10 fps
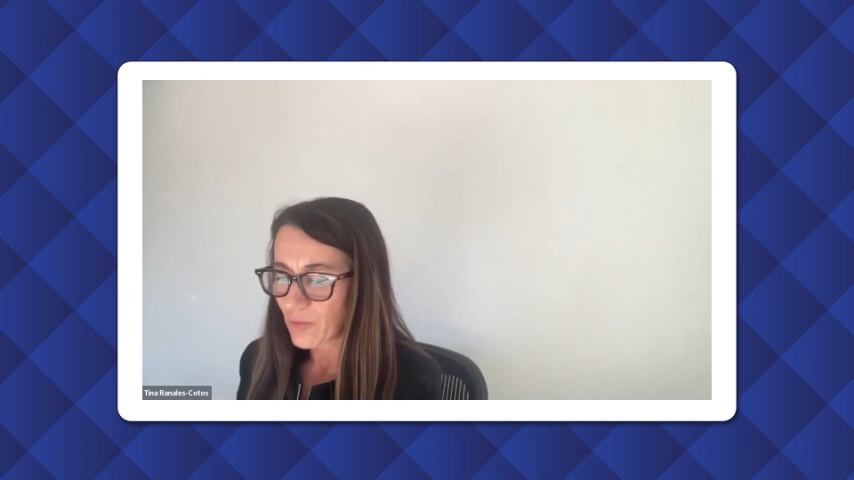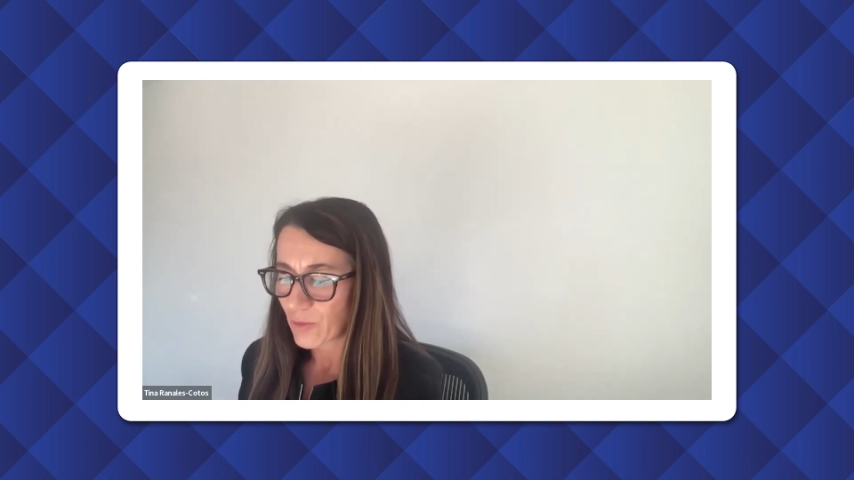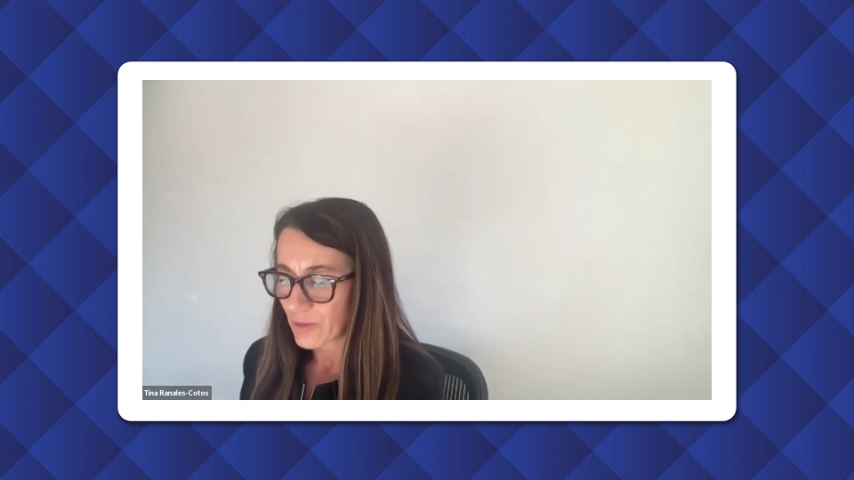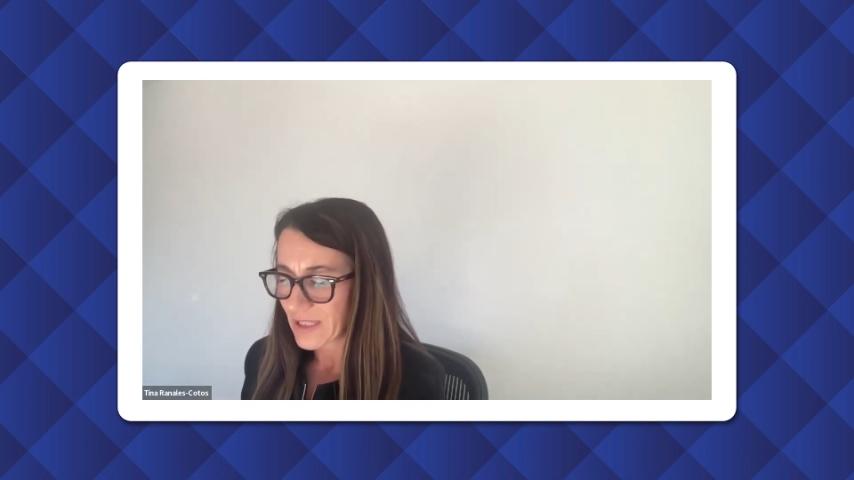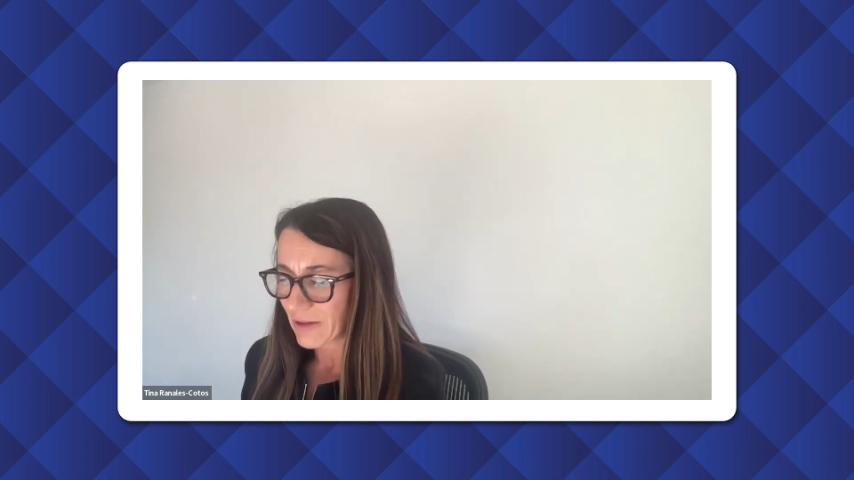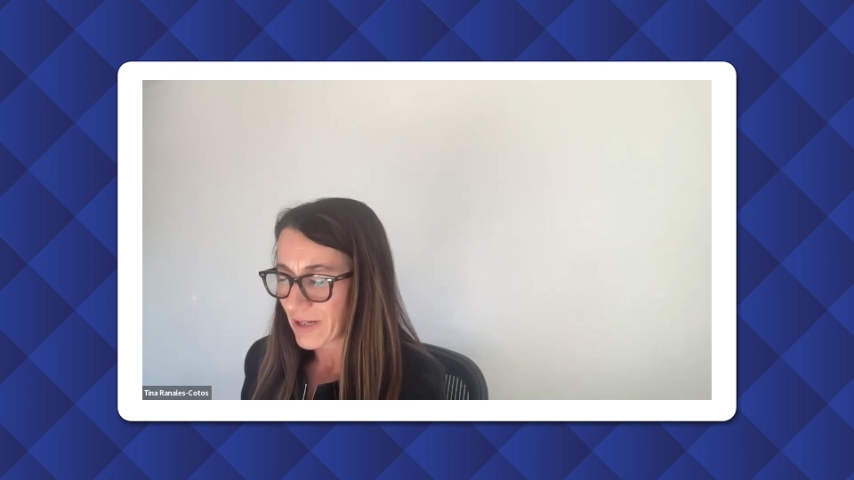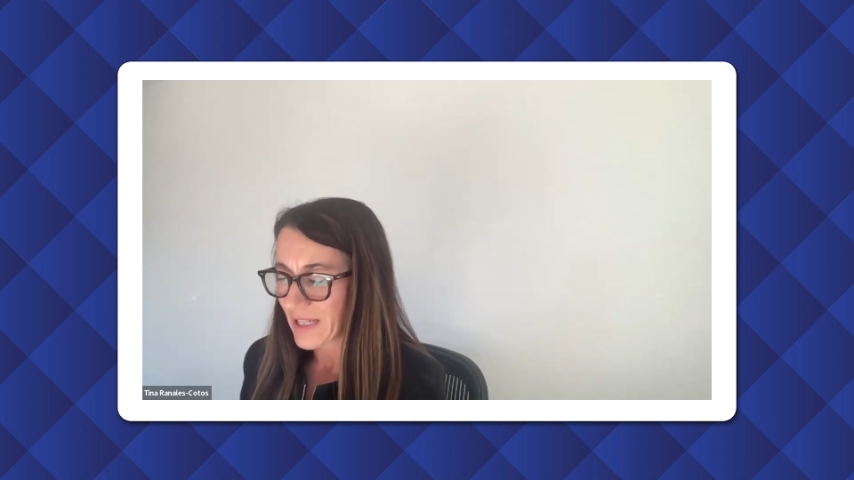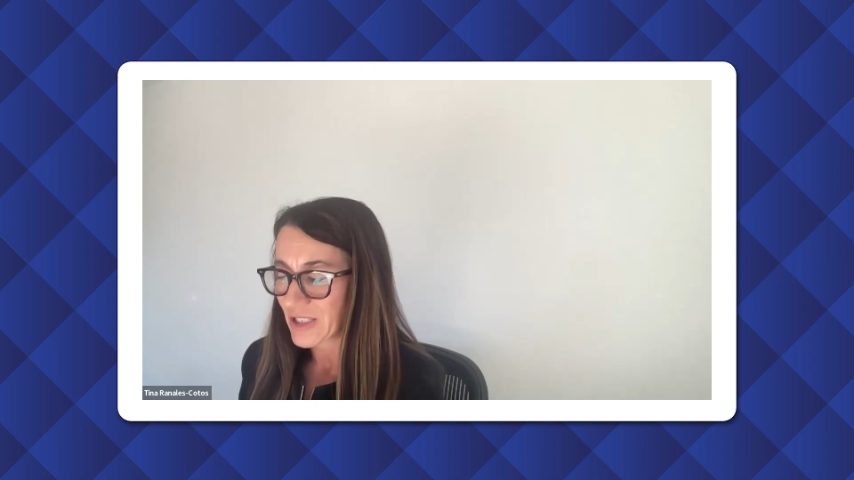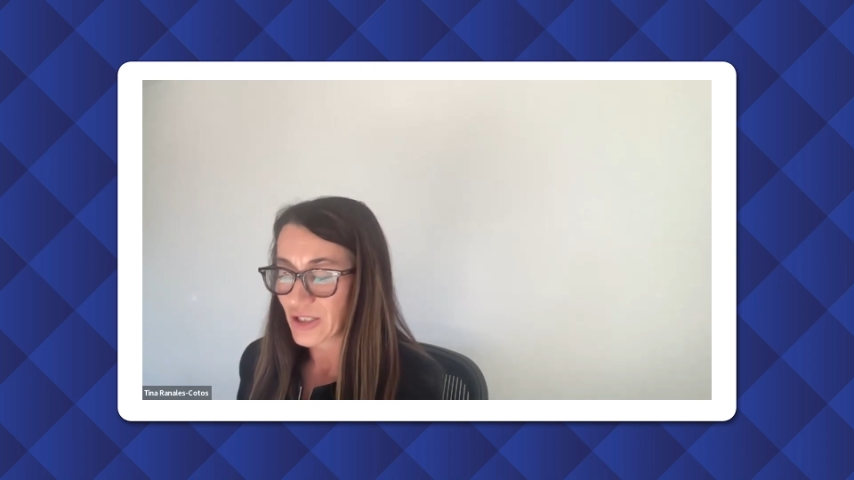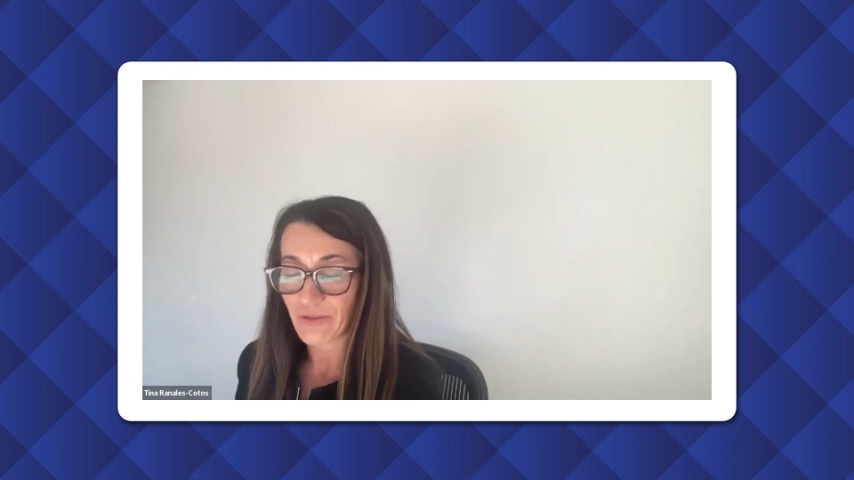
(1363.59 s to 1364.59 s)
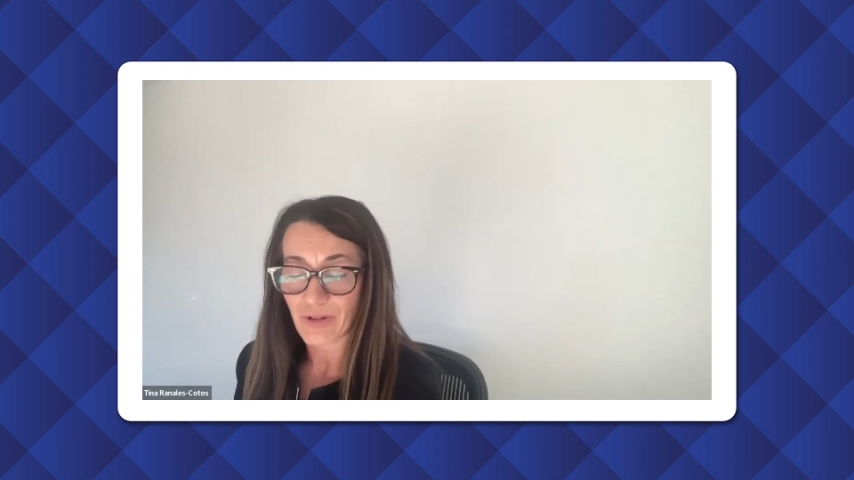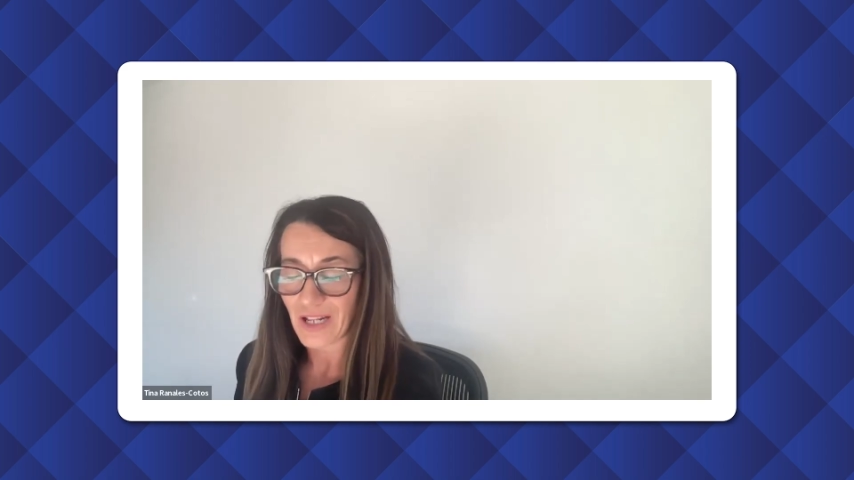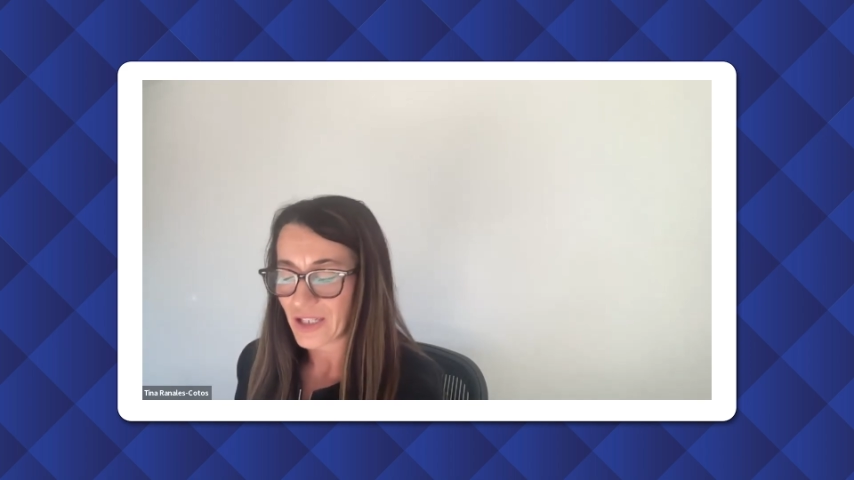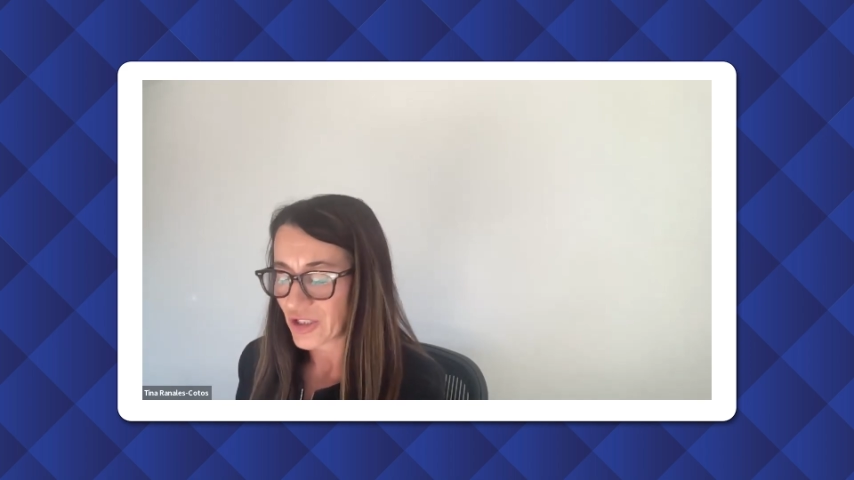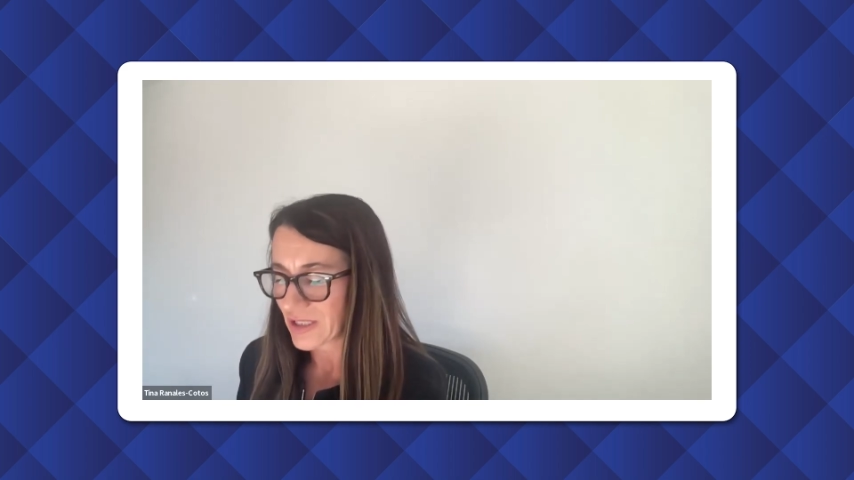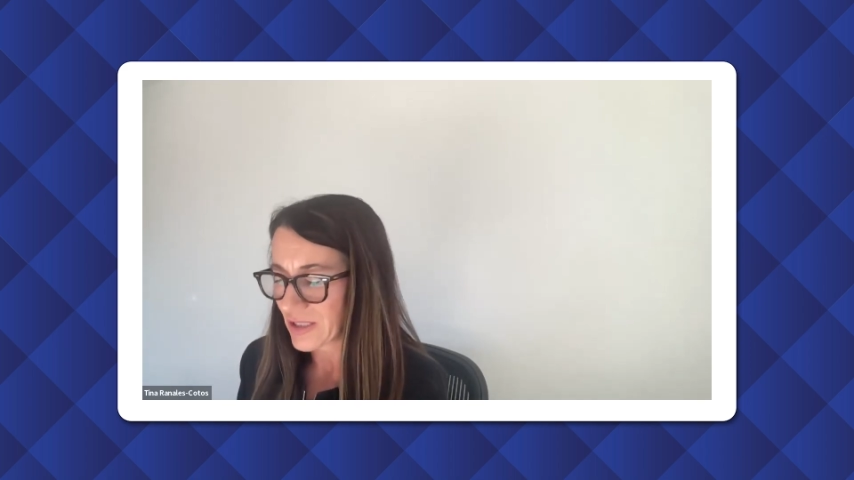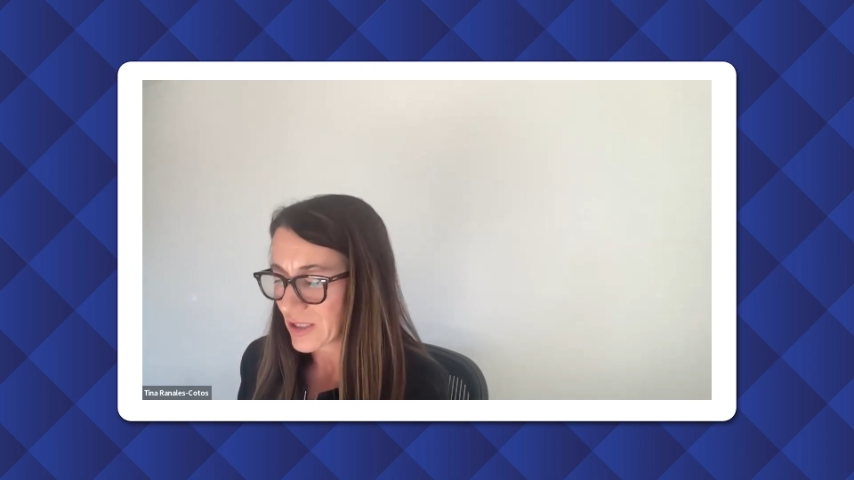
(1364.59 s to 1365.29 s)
for a derogation in relation